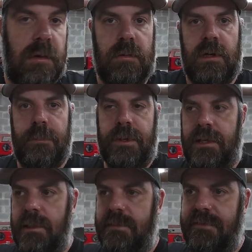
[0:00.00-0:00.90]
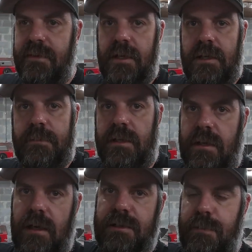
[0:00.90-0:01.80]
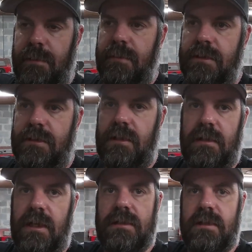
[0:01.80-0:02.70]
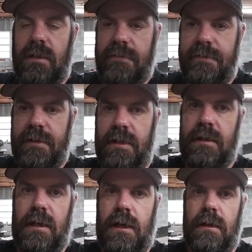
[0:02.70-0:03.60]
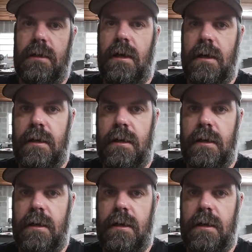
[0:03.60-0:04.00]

We're gonna paint up the frame and the cross members and all that stuff, and